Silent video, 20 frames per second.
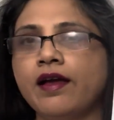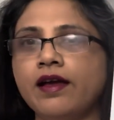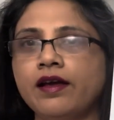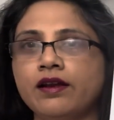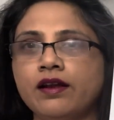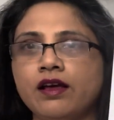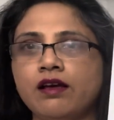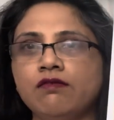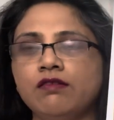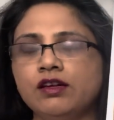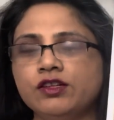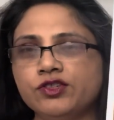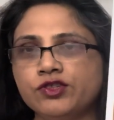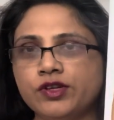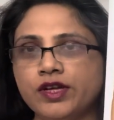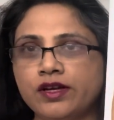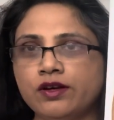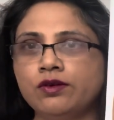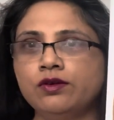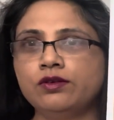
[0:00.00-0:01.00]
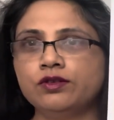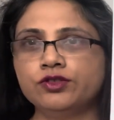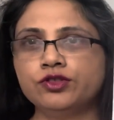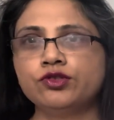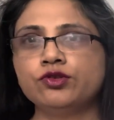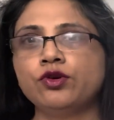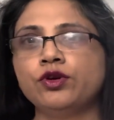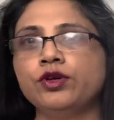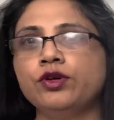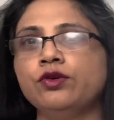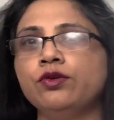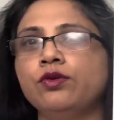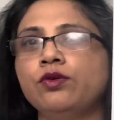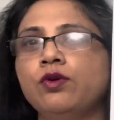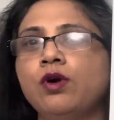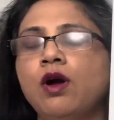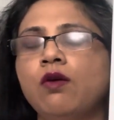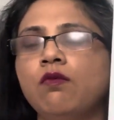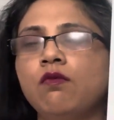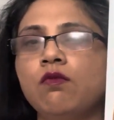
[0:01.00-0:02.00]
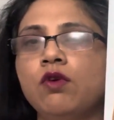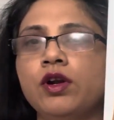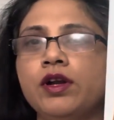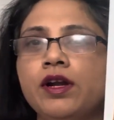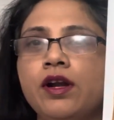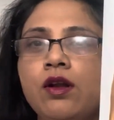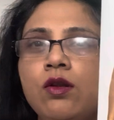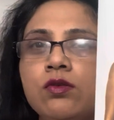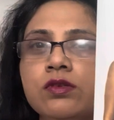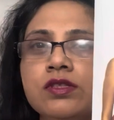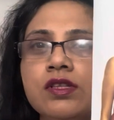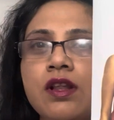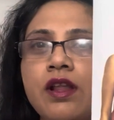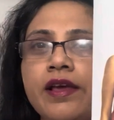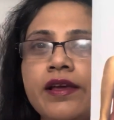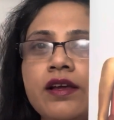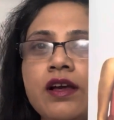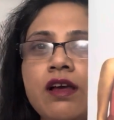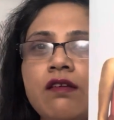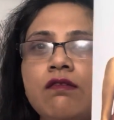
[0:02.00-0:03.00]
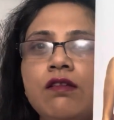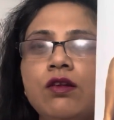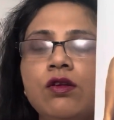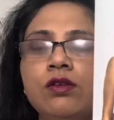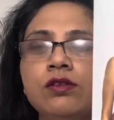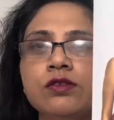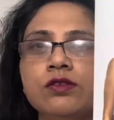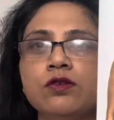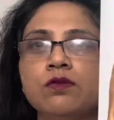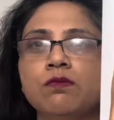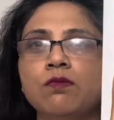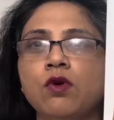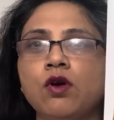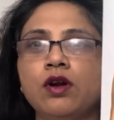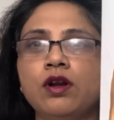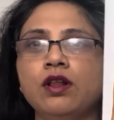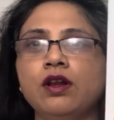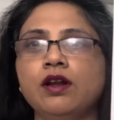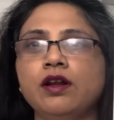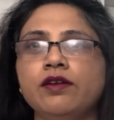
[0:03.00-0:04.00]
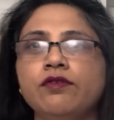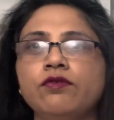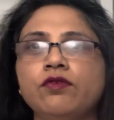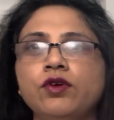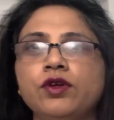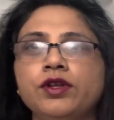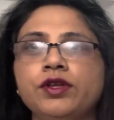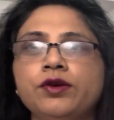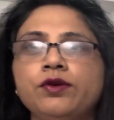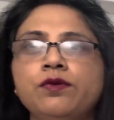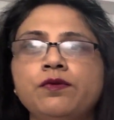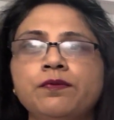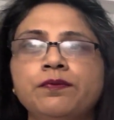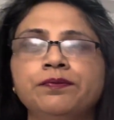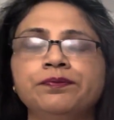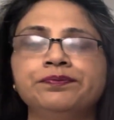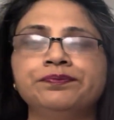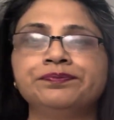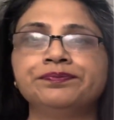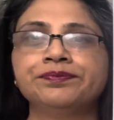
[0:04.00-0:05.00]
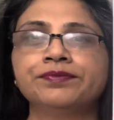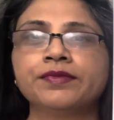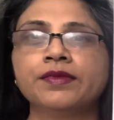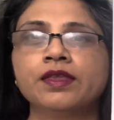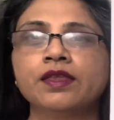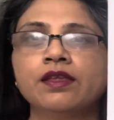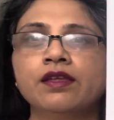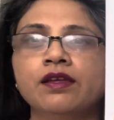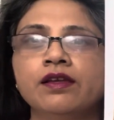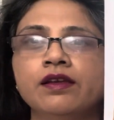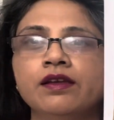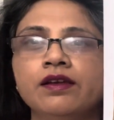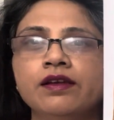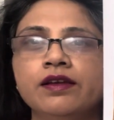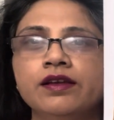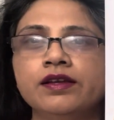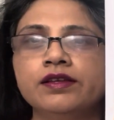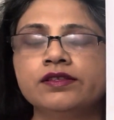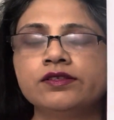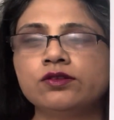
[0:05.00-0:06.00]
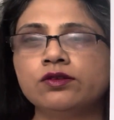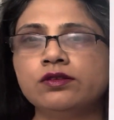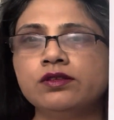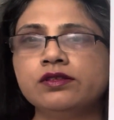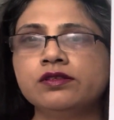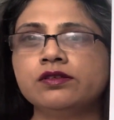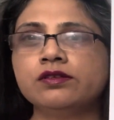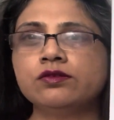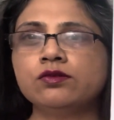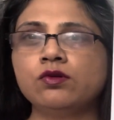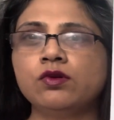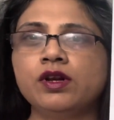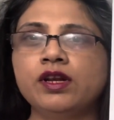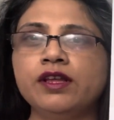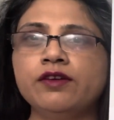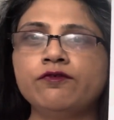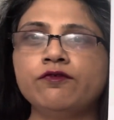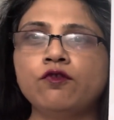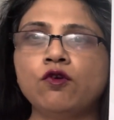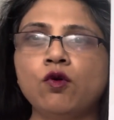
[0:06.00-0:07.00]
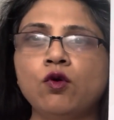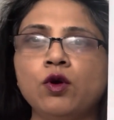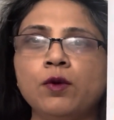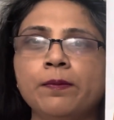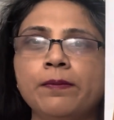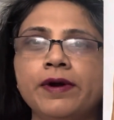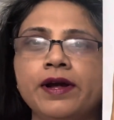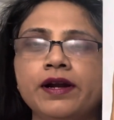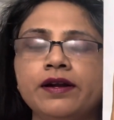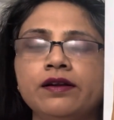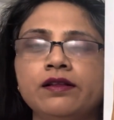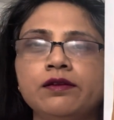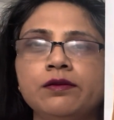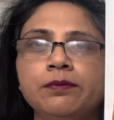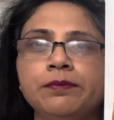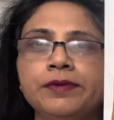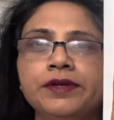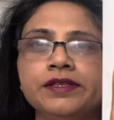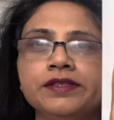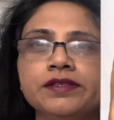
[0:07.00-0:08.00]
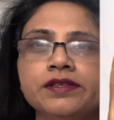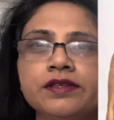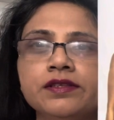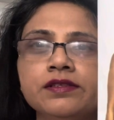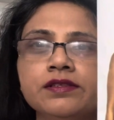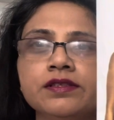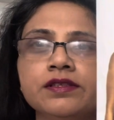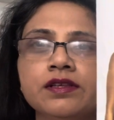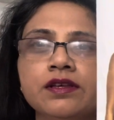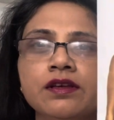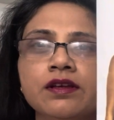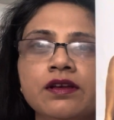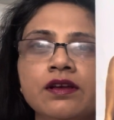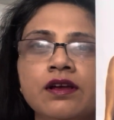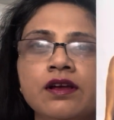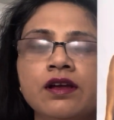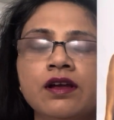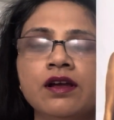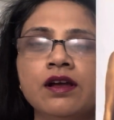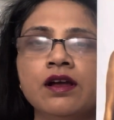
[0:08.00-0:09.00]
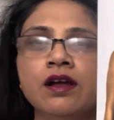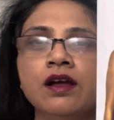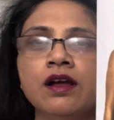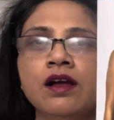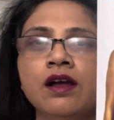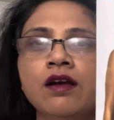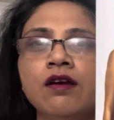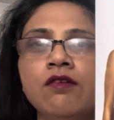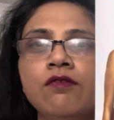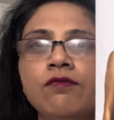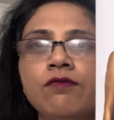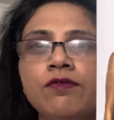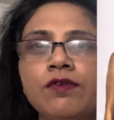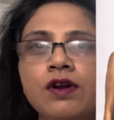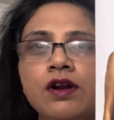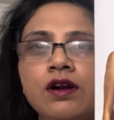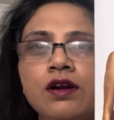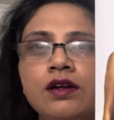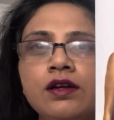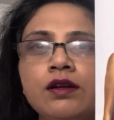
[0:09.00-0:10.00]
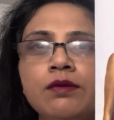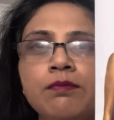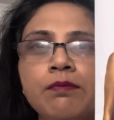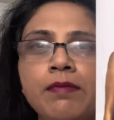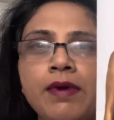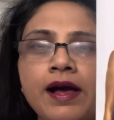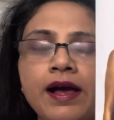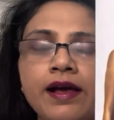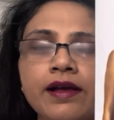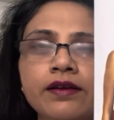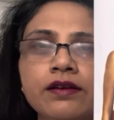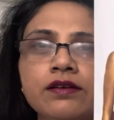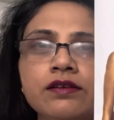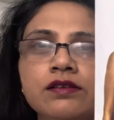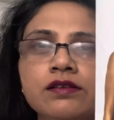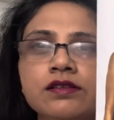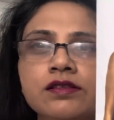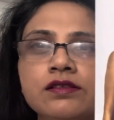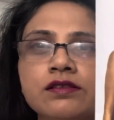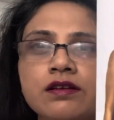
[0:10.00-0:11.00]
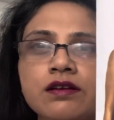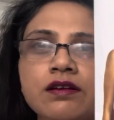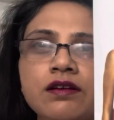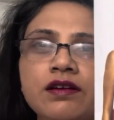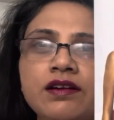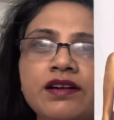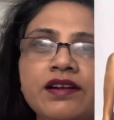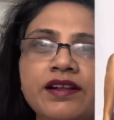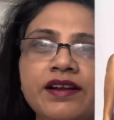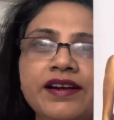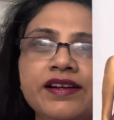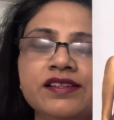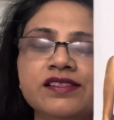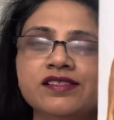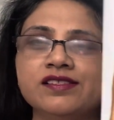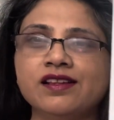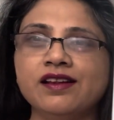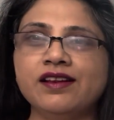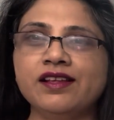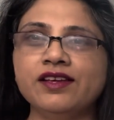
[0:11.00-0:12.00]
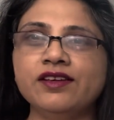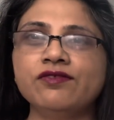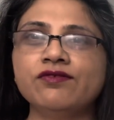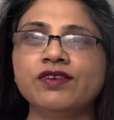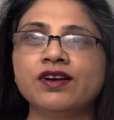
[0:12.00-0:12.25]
and I will show you what it looks like. I will also model it for you. So this is only 4 pattern pieces: front, back, skirt and sleeve,